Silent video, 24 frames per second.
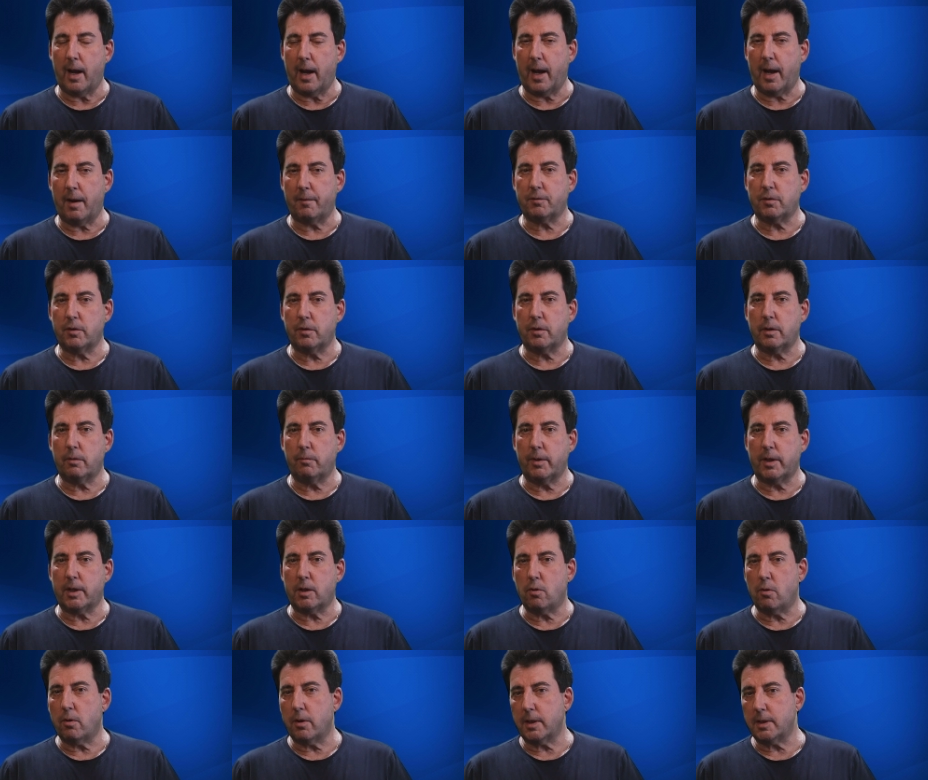After the
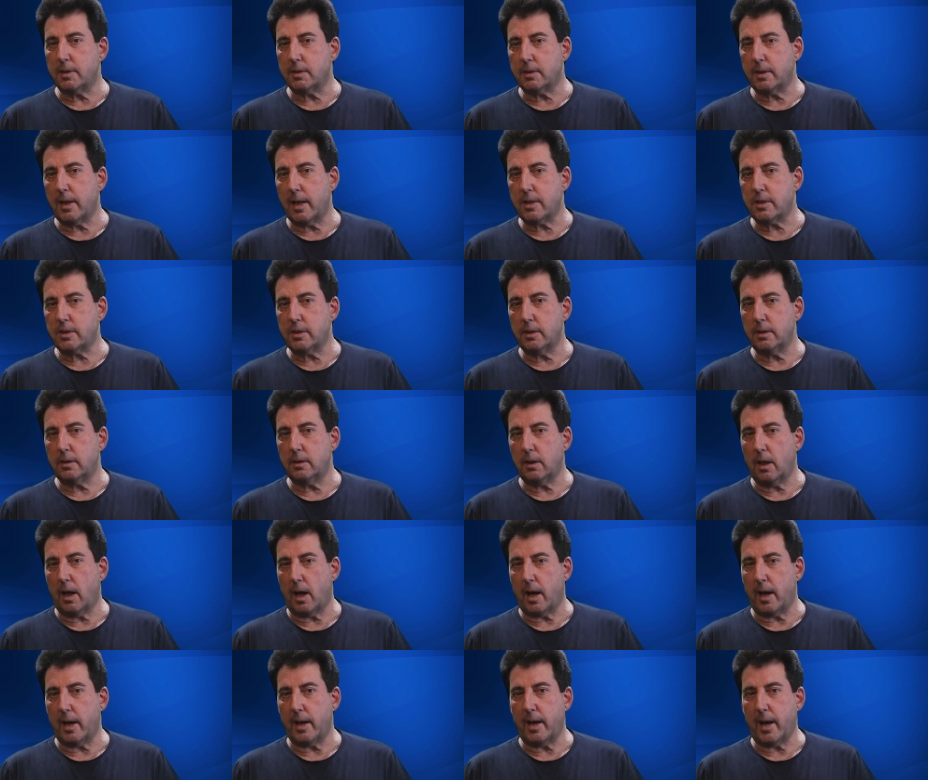recorded session,
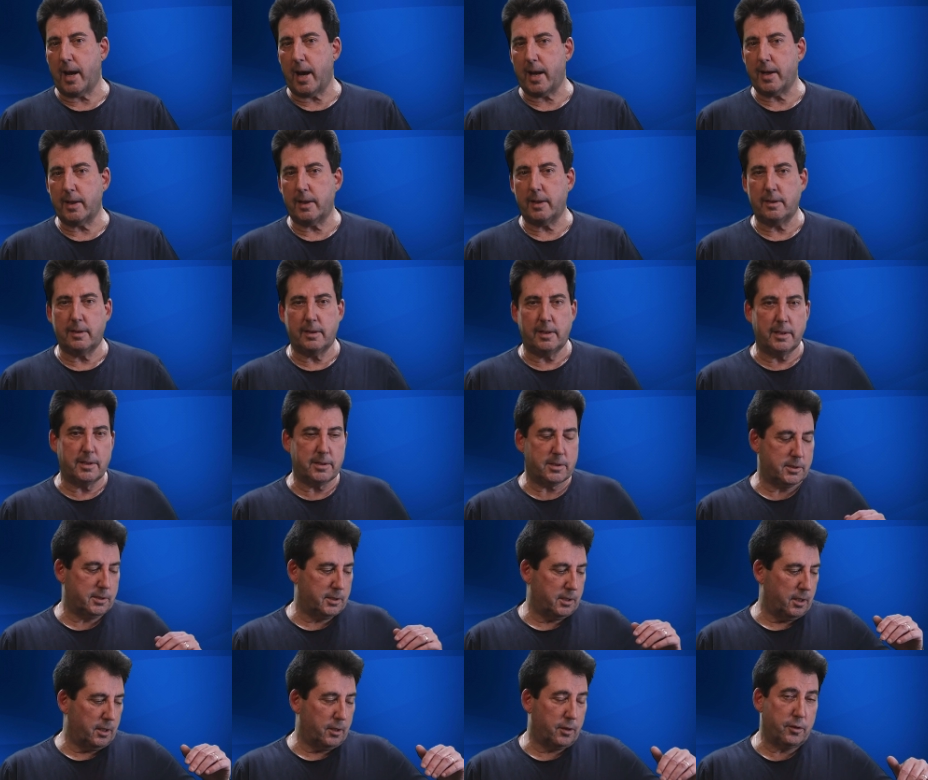I added
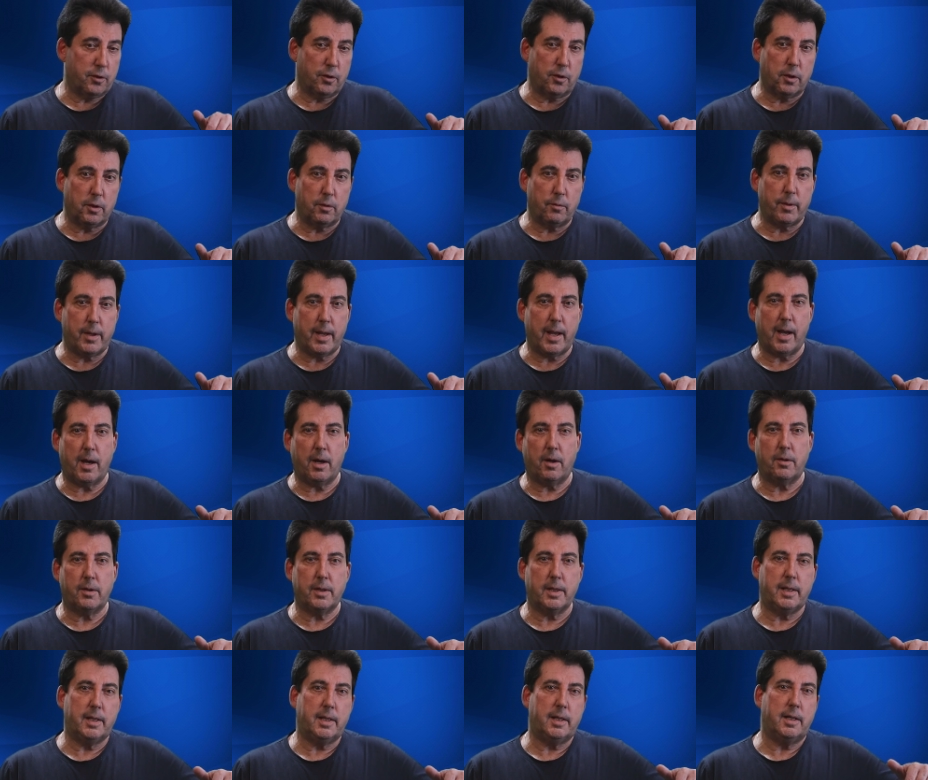this Third
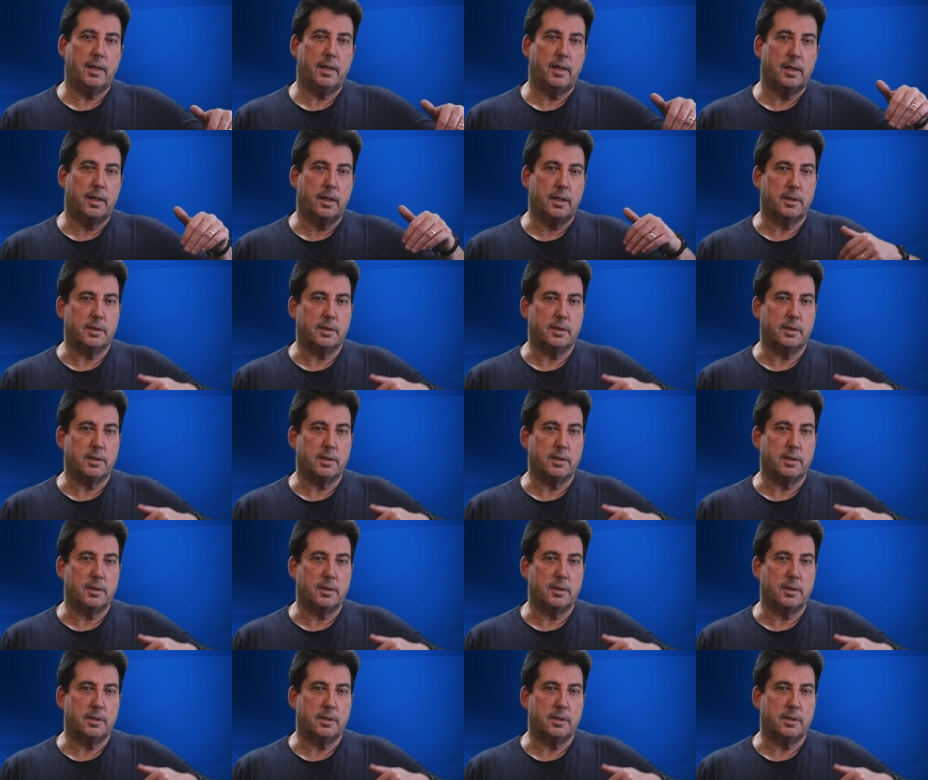Reality